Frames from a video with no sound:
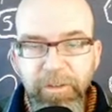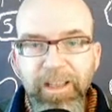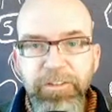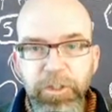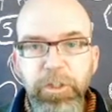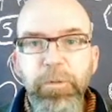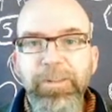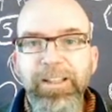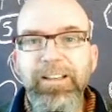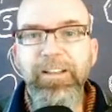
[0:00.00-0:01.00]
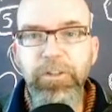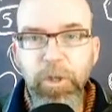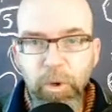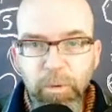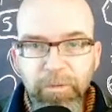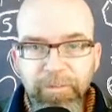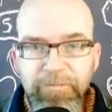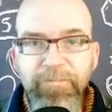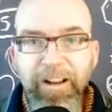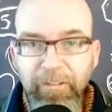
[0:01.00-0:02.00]
So it has accumulated its own
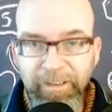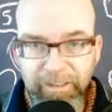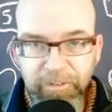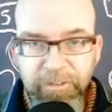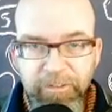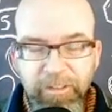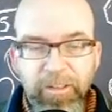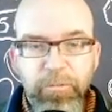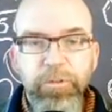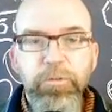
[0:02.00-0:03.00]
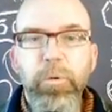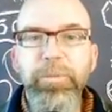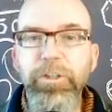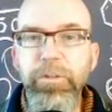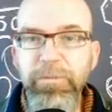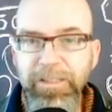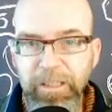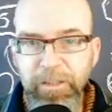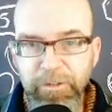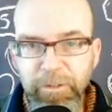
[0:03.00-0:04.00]
variance, which will be unique to